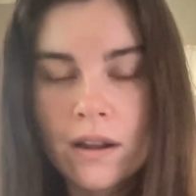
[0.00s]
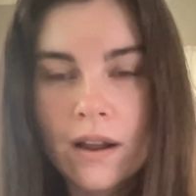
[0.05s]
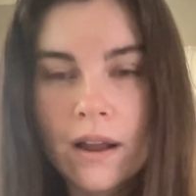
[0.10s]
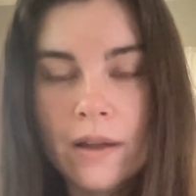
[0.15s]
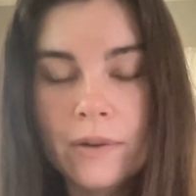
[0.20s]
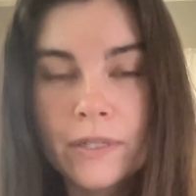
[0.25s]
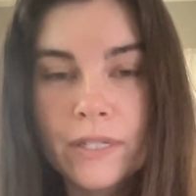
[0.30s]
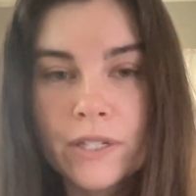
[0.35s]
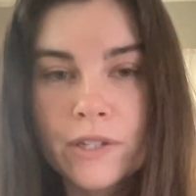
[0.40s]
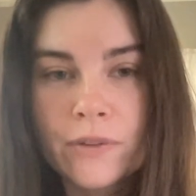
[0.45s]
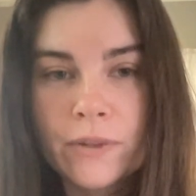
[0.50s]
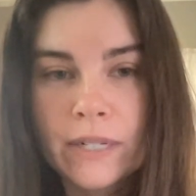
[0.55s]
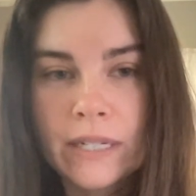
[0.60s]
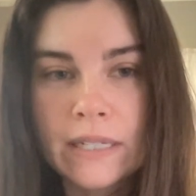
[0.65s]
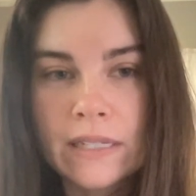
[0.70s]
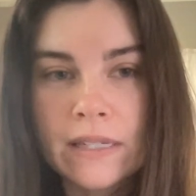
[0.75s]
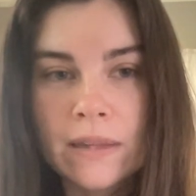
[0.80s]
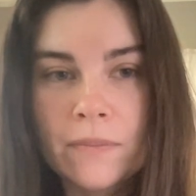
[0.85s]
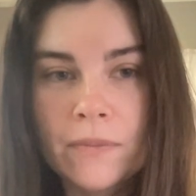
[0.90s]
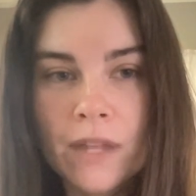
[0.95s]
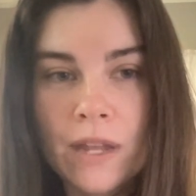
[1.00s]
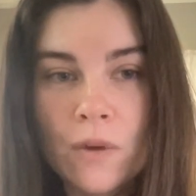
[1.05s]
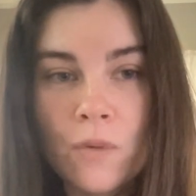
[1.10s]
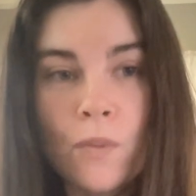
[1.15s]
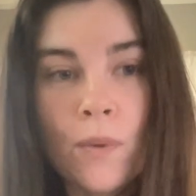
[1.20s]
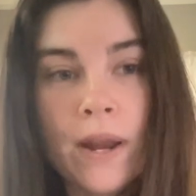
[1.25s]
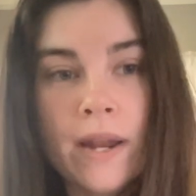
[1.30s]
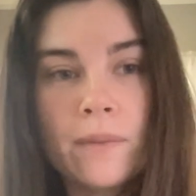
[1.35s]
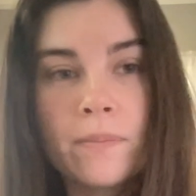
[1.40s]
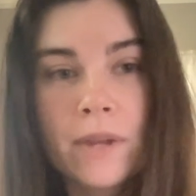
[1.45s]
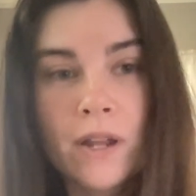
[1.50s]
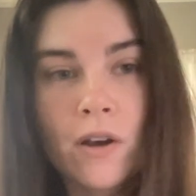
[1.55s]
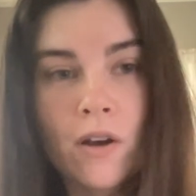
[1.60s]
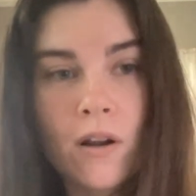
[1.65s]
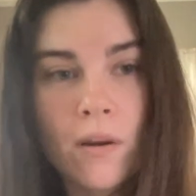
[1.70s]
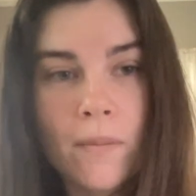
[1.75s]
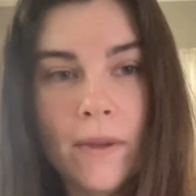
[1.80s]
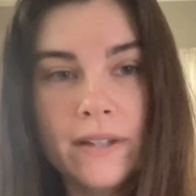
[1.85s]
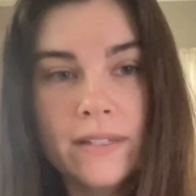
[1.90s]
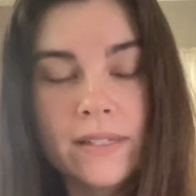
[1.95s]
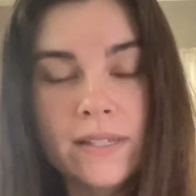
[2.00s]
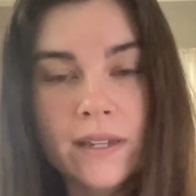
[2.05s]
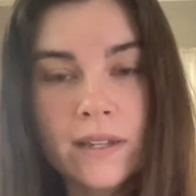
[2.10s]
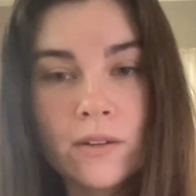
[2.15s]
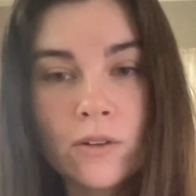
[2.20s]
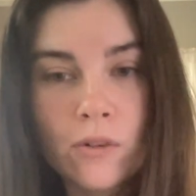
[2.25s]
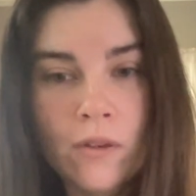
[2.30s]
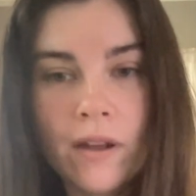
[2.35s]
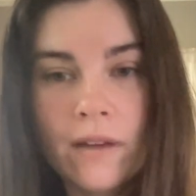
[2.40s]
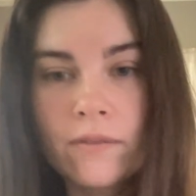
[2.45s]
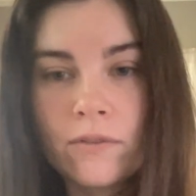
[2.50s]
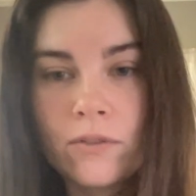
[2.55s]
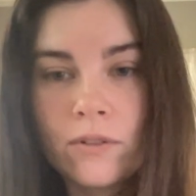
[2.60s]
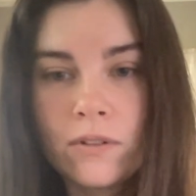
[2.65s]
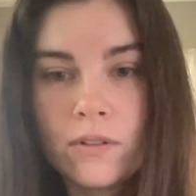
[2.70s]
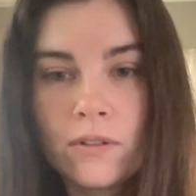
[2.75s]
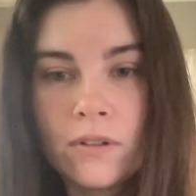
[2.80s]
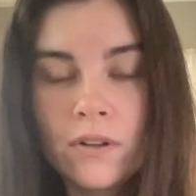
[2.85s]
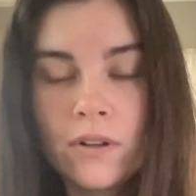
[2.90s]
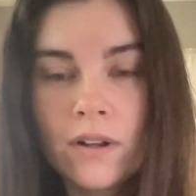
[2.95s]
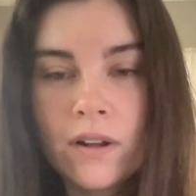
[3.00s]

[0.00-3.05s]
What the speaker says: I was doing something way beyond my skill level,